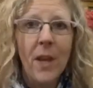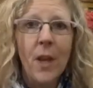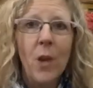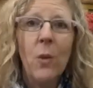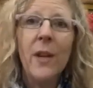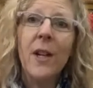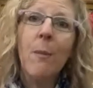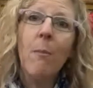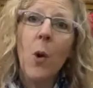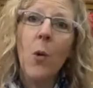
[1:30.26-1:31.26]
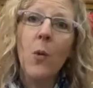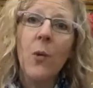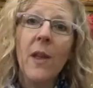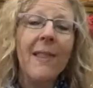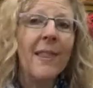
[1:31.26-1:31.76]
We're going to both
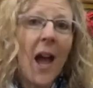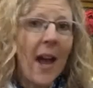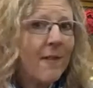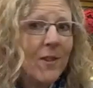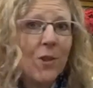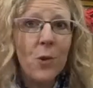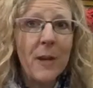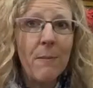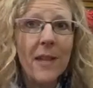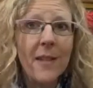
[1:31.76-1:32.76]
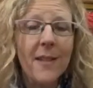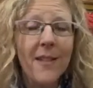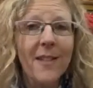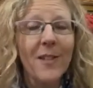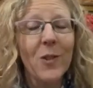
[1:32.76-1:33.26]
live stream
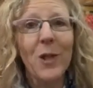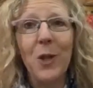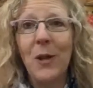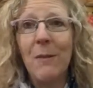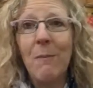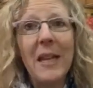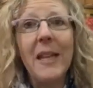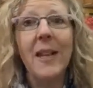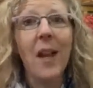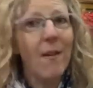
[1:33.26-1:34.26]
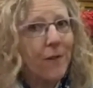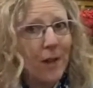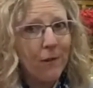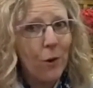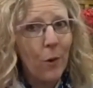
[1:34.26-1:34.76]
this so that you can be in the comfort
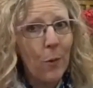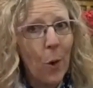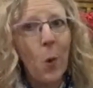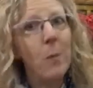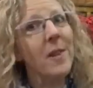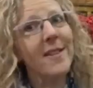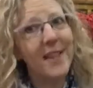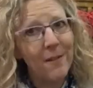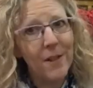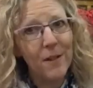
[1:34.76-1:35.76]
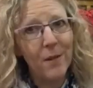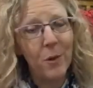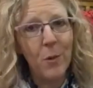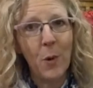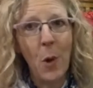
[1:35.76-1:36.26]
of your own home and the safety of your
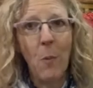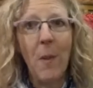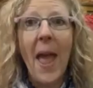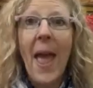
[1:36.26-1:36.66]
own home,